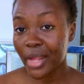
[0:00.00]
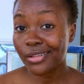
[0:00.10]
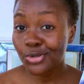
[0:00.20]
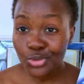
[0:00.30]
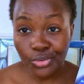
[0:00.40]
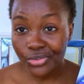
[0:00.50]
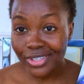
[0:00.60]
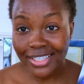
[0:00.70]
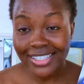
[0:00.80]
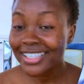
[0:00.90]
new school
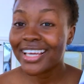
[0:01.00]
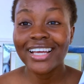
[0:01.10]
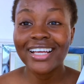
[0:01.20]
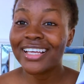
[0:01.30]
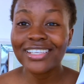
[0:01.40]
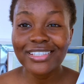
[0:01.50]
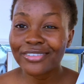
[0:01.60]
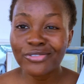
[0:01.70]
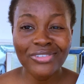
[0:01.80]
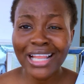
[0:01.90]
physics, is
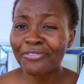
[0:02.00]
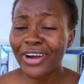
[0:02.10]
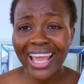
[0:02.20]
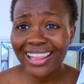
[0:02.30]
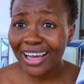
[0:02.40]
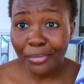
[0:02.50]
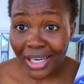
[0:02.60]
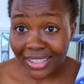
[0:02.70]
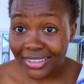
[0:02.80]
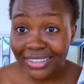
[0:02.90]
forget
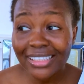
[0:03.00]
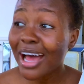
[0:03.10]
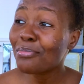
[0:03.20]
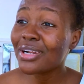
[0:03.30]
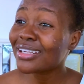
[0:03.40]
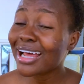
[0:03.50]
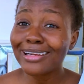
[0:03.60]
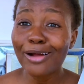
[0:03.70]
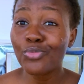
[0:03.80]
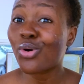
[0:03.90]
lamlad.
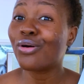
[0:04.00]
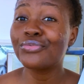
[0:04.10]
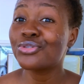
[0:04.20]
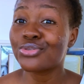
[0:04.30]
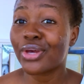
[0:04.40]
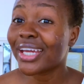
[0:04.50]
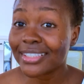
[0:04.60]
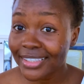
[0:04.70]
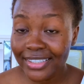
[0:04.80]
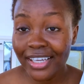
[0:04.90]
Lamlad will confuse your
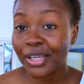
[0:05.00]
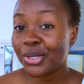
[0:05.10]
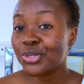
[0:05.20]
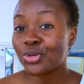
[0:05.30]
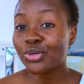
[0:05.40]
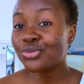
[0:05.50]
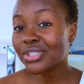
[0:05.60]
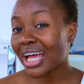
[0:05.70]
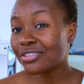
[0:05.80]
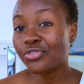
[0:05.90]
head. So you
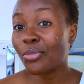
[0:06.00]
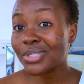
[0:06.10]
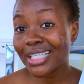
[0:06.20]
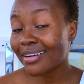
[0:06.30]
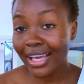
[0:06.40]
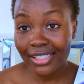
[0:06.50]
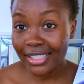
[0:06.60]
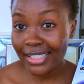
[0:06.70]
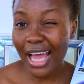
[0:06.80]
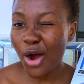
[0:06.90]
start from scratch.
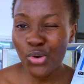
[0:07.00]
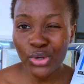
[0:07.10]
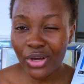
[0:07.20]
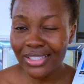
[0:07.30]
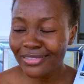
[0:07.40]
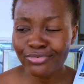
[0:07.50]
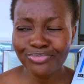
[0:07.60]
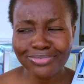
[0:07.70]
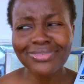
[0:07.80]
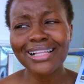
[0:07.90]
Now who don't,
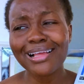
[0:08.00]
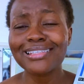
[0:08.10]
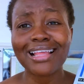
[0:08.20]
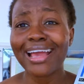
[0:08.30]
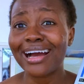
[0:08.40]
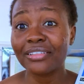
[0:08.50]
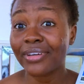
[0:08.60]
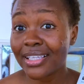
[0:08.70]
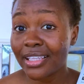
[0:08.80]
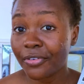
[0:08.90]
Lala is like
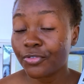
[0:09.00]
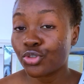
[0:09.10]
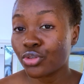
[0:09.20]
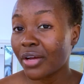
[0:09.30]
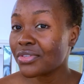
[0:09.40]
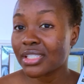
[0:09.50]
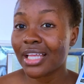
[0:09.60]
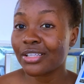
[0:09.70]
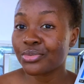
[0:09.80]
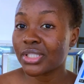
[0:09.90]
advanced level. You have to
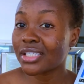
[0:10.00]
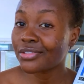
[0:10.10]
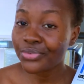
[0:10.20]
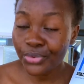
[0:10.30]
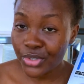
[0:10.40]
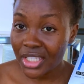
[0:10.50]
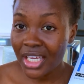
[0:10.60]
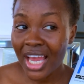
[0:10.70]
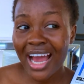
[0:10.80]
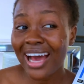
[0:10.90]
start with this first.
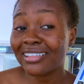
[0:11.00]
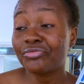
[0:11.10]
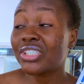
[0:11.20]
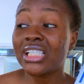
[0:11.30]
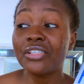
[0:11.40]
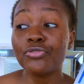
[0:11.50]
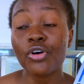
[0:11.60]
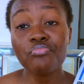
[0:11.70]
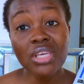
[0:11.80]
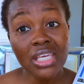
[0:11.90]
And really, for
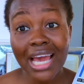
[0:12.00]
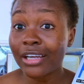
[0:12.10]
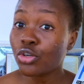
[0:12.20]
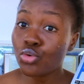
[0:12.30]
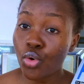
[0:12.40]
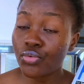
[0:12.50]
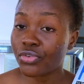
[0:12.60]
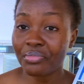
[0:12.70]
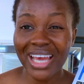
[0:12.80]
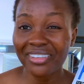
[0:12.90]
me, I don't know. For
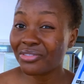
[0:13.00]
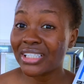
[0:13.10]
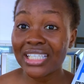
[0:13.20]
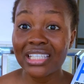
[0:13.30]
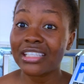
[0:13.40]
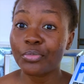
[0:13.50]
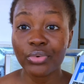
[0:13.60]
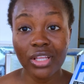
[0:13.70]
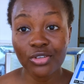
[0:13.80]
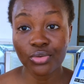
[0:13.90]
me, I don't really see the
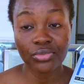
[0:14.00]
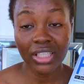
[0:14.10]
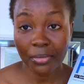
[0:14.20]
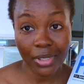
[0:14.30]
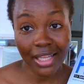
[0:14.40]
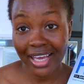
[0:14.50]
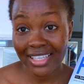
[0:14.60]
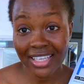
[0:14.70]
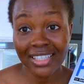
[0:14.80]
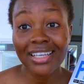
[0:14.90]
importance of Lambda. Like I
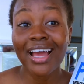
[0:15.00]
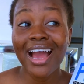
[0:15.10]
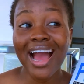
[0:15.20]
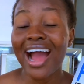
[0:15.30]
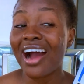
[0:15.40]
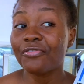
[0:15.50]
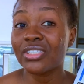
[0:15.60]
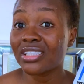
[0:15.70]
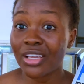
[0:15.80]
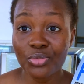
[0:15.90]
said, I have the
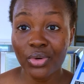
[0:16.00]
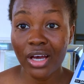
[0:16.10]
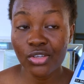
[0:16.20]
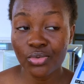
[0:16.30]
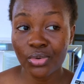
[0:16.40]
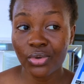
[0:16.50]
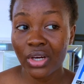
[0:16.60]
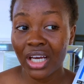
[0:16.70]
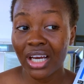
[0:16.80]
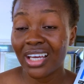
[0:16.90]
textbook as well.
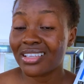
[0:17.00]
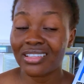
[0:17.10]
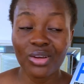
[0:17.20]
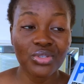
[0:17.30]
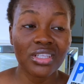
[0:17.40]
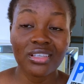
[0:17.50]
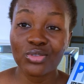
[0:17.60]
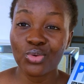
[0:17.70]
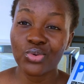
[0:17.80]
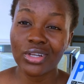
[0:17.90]
It's downstairs.
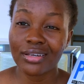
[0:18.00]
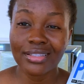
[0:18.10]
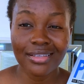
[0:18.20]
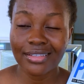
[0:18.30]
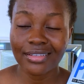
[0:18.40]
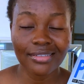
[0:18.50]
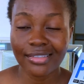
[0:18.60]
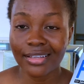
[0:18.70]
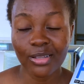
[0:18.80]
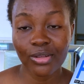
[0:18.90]
To go downstairs again,
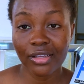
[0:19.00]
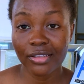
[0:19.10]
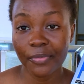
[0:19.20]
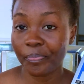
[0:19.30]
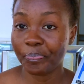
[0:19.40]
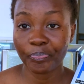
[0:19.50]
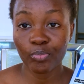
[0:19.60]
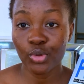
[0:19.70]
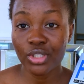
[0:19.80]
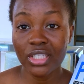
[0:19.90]
some that thing.
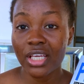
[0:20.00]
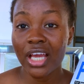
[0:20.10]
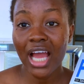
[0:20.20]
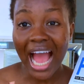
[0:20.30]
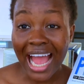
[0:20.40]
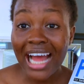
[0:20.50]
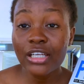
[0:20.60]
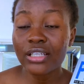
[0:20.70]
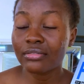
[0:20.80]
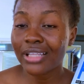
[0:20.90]
But I had
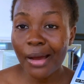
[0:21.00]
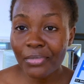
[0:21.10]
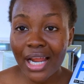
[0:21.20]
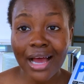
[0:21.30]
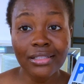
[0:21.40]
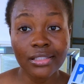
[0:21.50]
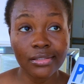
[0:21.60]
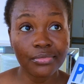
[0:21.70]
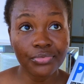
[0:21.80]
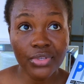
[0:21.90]
Lambda,
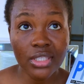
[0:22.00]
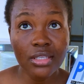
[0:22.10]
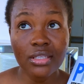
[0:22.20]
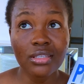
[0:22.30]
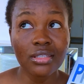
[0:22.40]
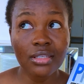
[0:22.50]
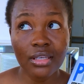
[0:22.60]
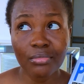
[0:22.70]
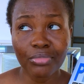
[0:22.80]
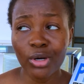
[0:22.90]
physics,
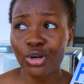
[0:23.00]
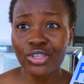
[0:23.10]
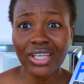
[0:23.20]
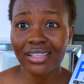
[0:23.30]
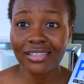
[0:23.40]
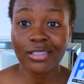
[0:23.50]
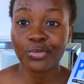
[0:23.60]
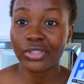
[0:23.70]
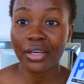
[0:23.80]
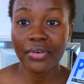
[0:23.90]
biology, and this thing.
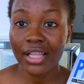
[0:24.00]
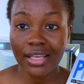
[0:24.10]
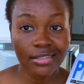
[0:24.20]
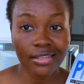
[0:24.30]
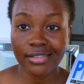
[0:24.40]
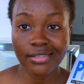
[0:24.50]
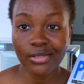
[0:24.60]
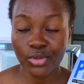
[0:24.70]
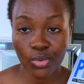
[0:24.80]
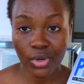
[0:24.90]
But I realized that this is
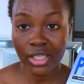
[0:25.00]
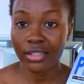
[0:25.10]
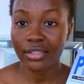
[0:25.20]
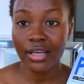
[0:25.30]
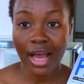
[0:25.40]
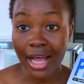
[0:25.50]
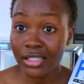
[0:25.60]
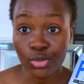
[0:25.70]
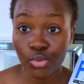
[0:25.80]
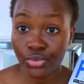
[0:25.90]
not working. I had to
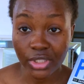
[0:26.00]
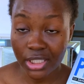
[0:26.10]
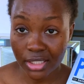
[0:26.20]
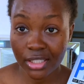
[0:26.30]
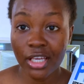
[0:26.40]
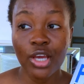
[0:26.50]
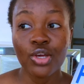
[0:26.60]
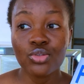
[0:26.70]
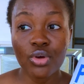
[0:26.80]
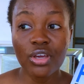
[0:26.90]
go for this.
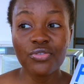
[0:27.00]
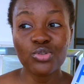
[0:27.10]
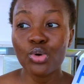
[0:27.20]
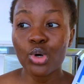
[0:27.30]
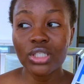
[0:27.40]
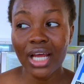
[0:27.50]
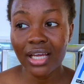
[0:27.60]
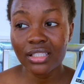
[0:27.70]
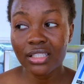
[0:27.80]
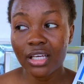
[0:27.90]
So if you know
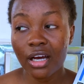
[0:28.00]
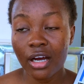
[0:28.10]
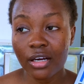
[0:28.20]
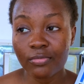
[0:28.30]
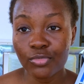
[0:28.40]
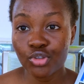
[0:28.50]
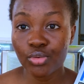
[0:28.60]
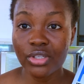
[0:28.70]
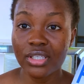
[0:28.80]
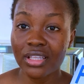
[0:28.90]
that you
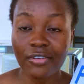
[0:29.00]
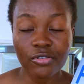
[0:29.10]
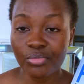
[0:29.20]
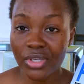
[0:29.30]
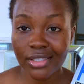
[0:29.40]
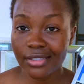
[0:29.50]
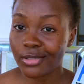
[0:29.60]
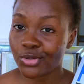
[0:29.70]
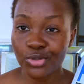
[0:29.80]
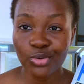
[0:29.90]
want to start from basics,
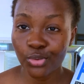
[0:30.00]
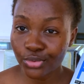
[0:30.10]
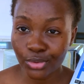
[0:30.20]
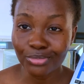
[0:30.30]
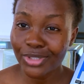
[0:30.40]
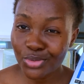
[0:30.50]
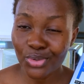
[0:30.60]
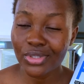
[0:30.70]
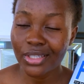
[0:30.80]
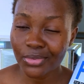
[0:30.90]
just go from this one.
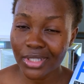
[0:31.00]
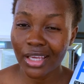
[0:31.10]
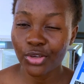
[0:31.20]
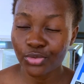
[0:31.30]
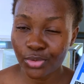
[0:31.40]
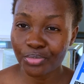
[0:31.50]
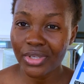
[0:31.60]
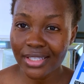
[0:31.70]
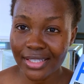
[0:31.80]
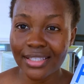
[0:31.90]
They will take you from
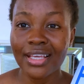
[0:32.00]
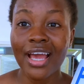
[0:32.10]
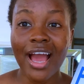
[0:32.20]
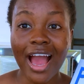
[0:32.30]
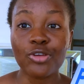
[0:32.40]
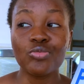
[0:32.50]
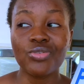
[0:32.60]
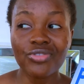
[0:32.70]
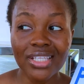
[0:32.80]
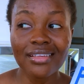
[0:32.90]
basics, and you'll be
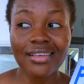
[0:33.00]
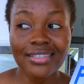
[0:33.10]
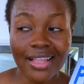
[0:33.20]
reading it